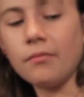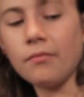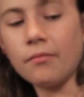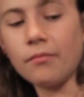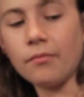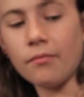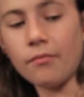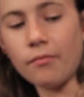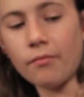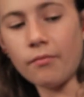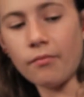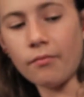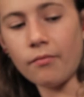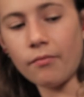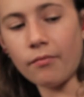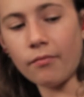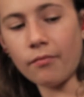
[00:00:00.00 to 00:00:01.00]

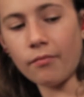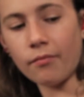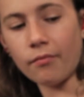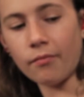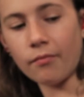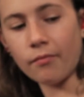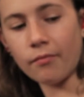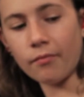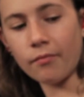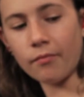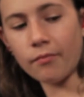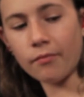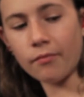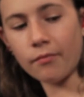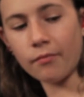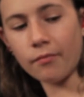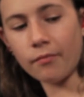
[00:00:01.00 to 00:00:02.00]

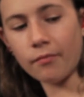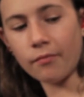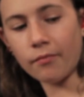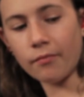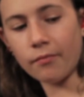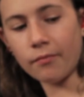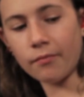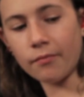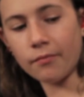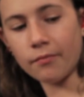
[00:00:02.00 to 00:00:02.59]
(no one is talking)